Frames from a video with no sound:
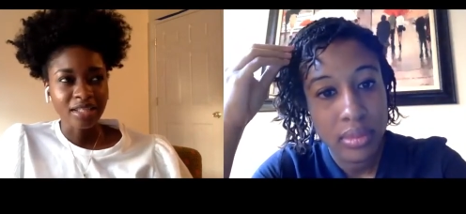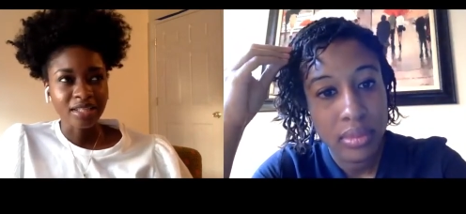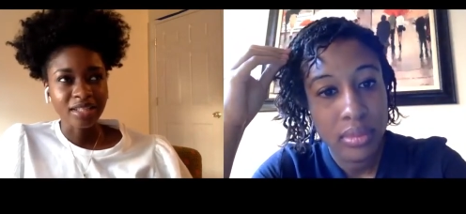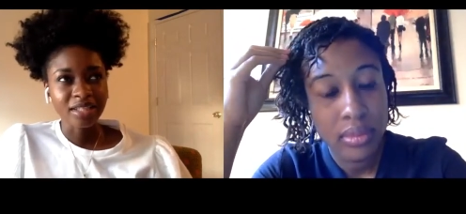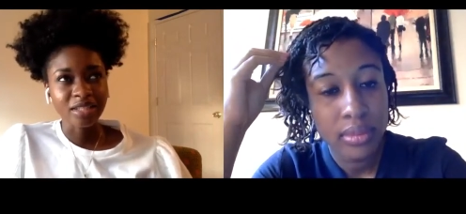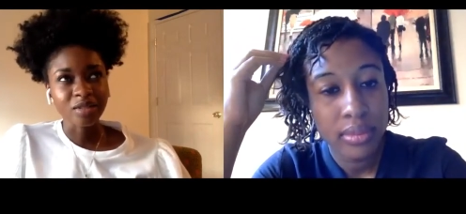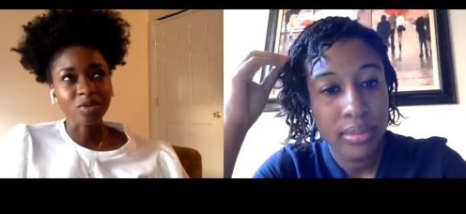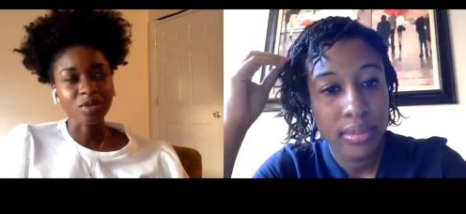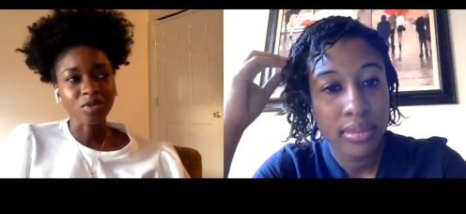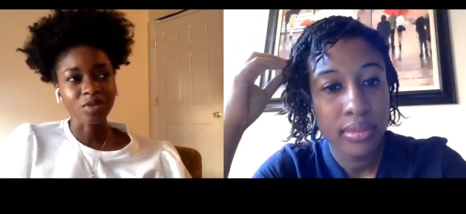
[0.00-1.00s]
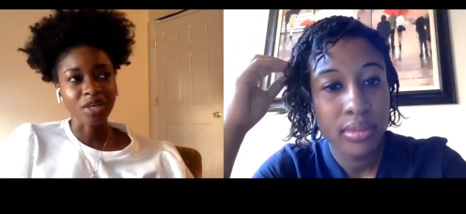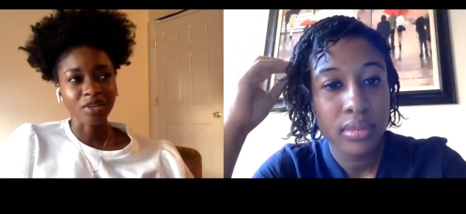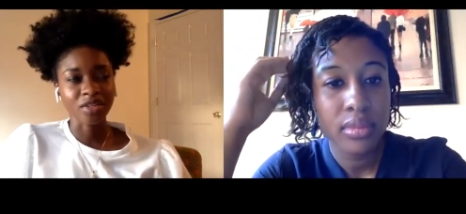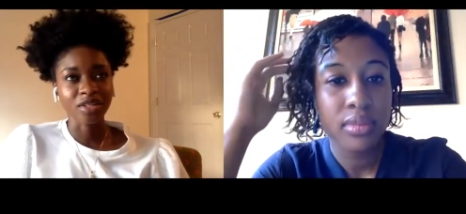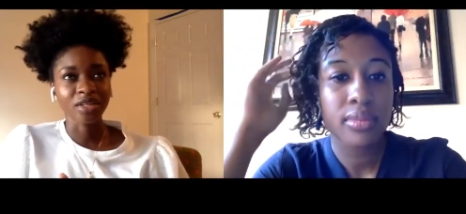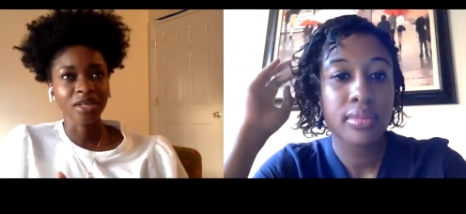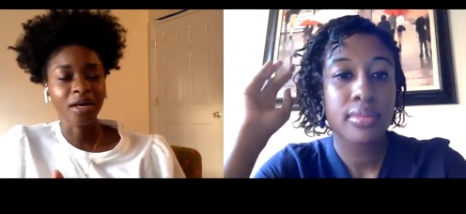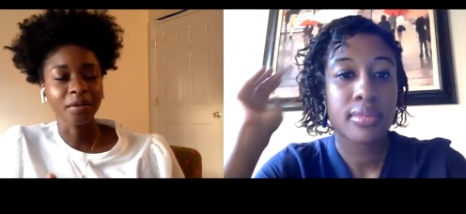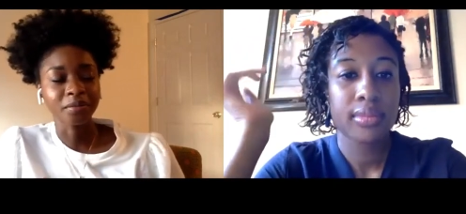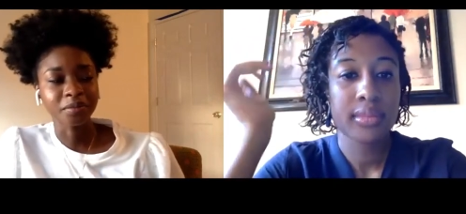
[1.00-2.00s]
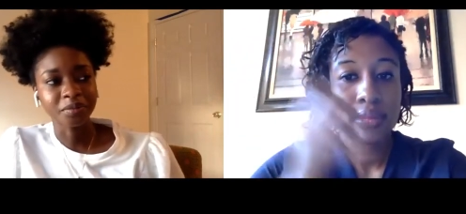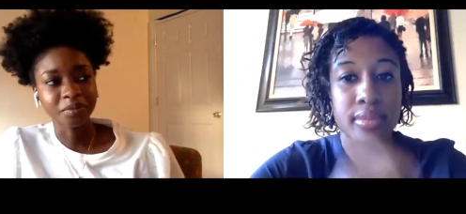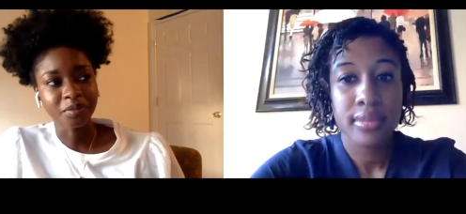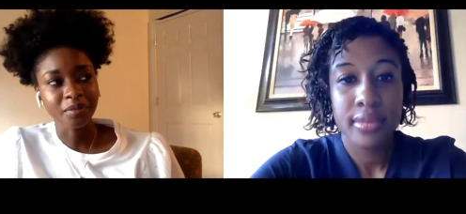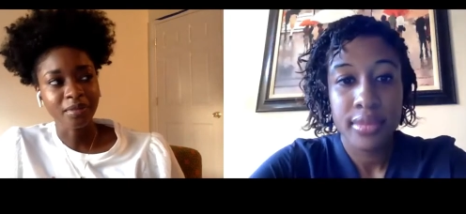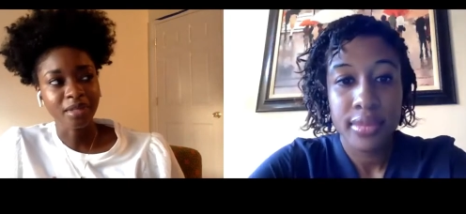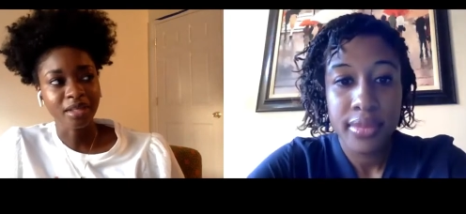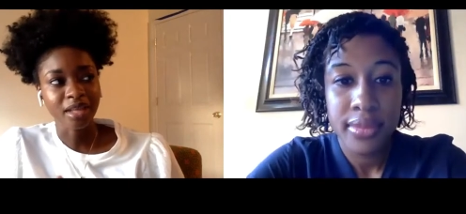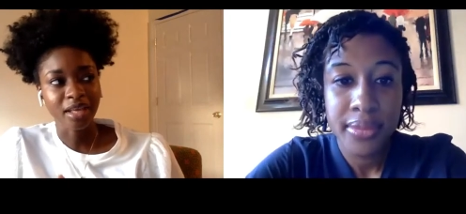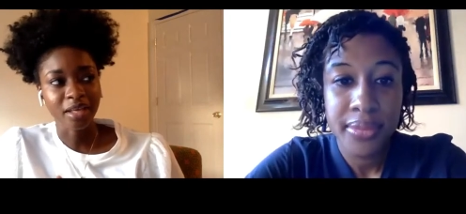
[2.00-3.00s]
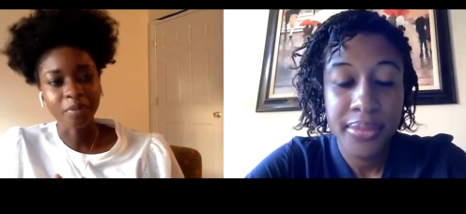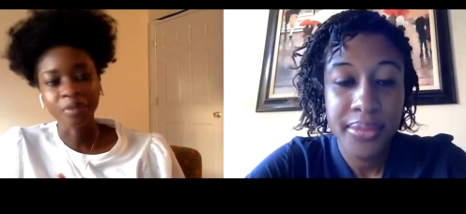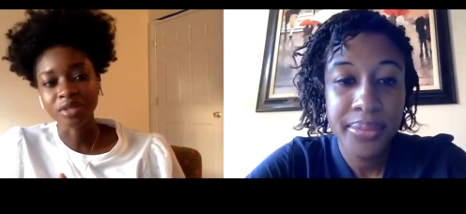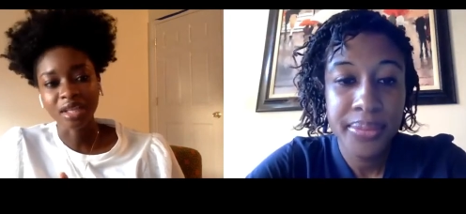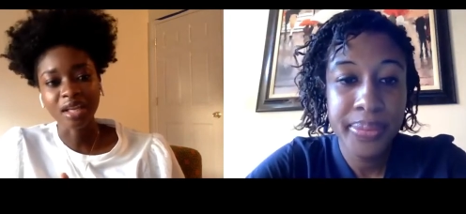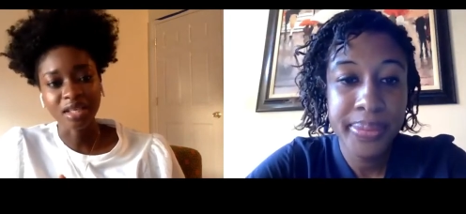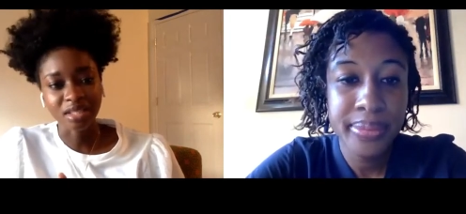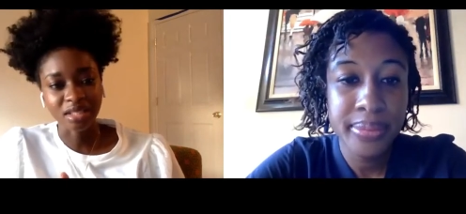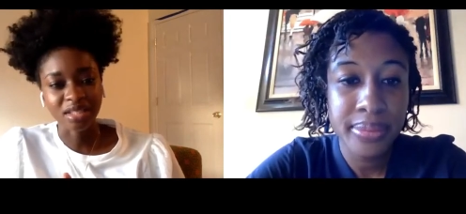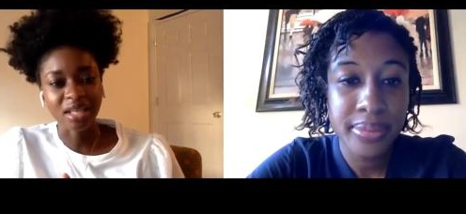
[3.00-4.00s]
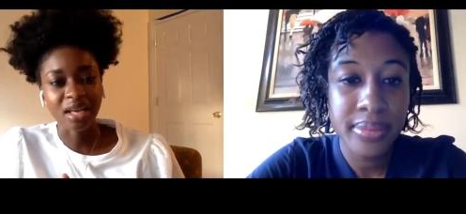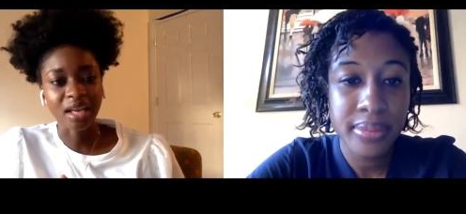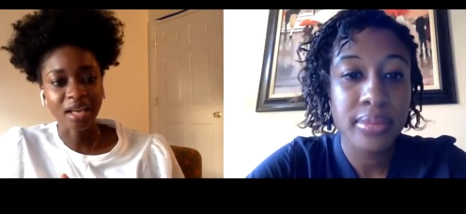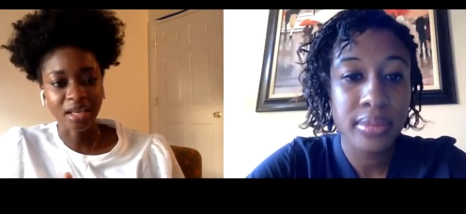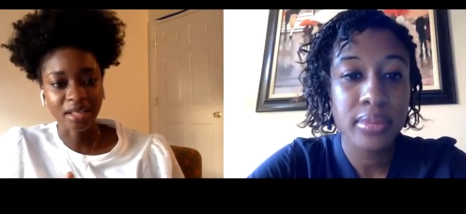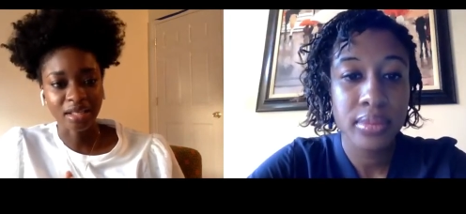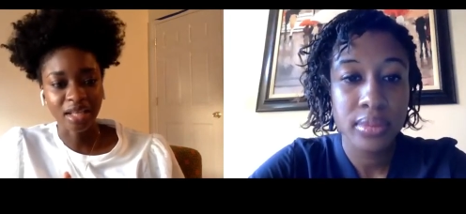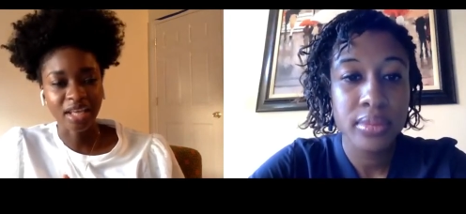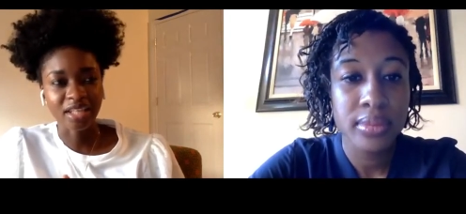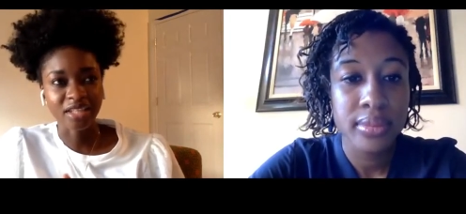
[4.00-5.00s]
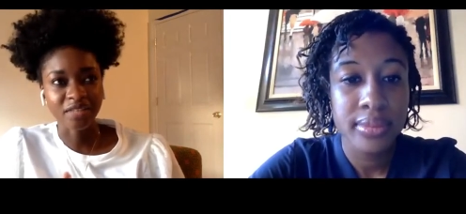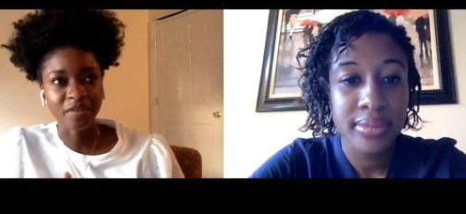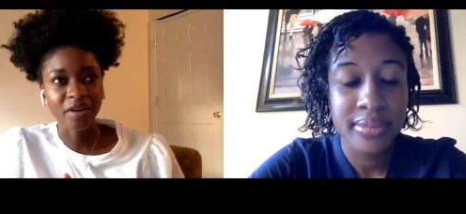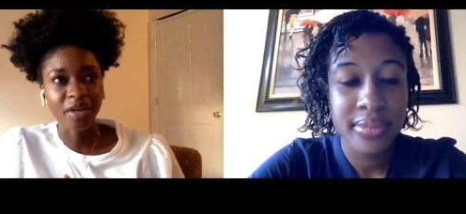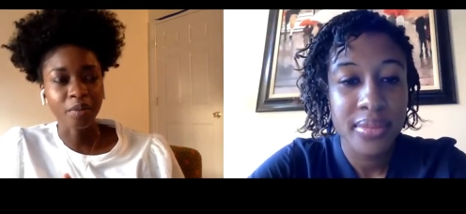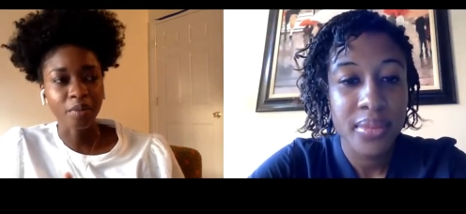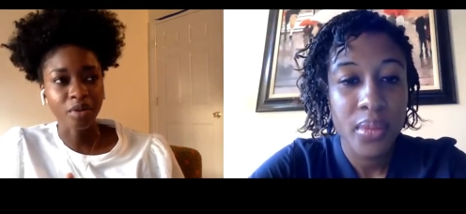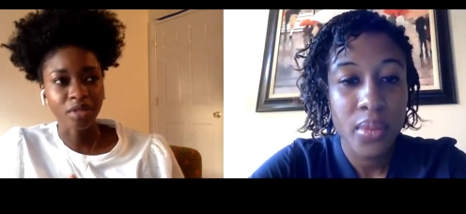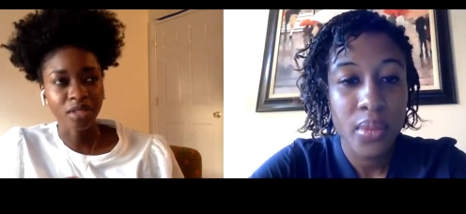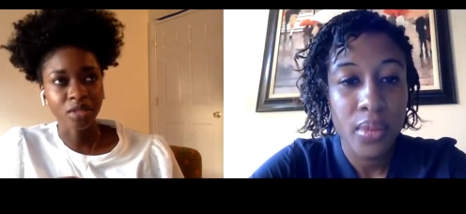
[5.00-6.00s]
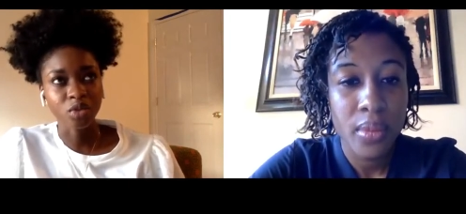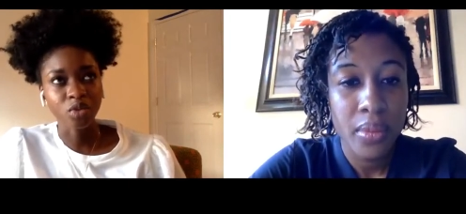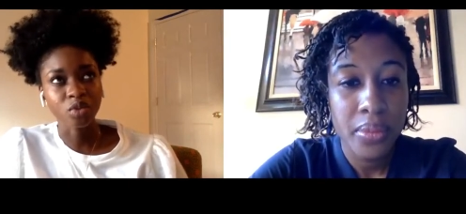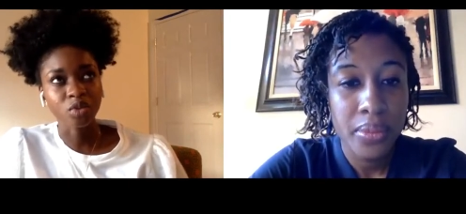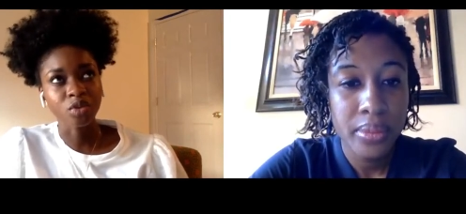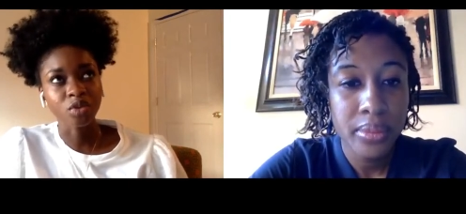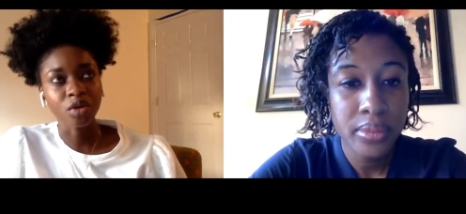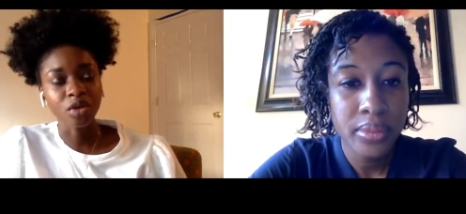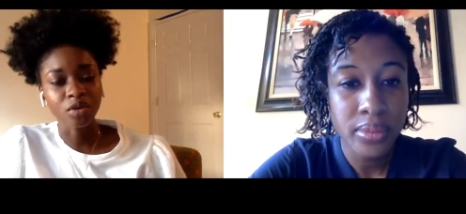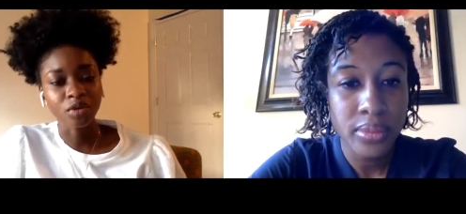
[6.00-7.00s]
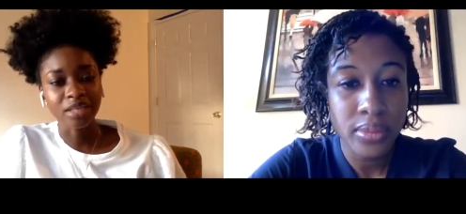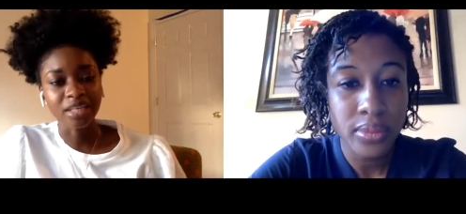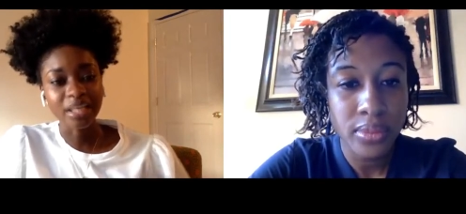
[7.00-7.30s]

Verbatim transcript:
Speaker 1: this is also another like important lessons that I learned. Like, it's very important to not only